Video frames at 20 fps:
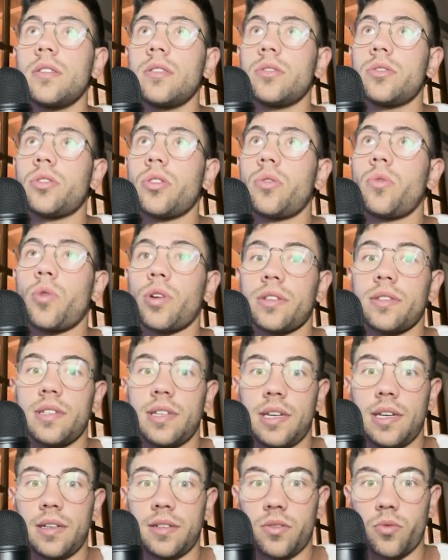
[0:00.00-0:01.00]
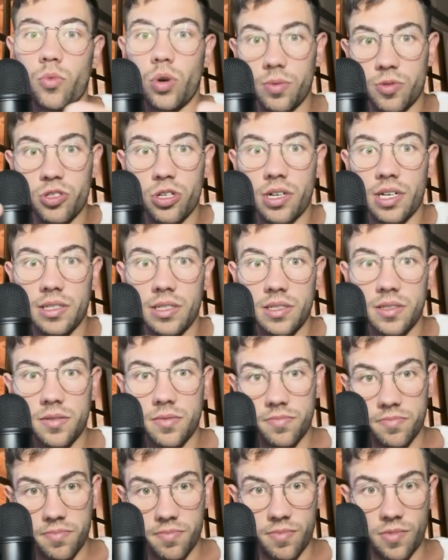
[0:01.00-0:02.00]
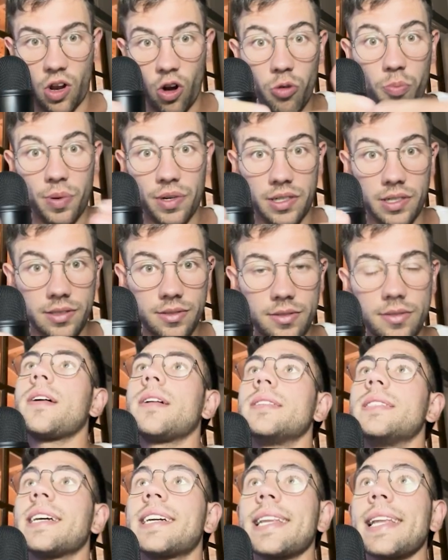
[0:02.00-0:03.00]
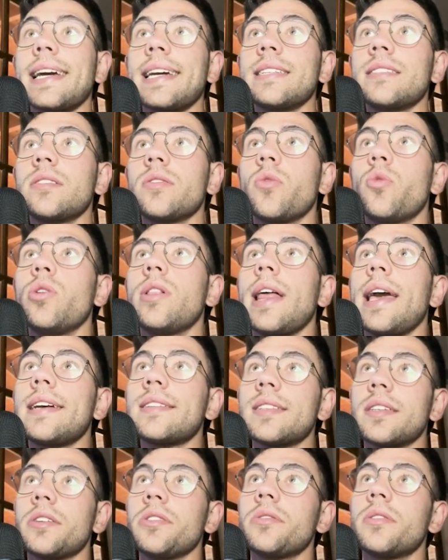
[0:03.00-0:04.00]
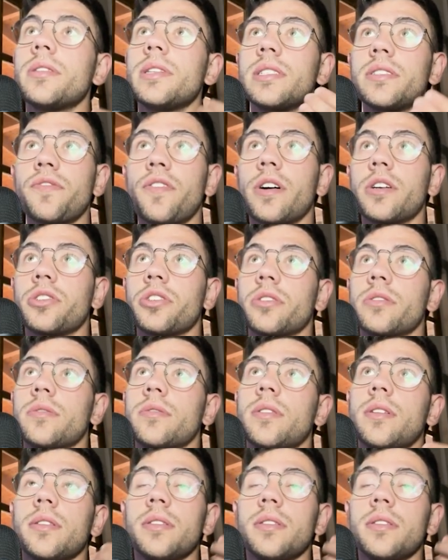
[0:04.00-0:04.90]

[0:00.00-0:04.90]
so when the WebSocket is opened, the client will execute this function.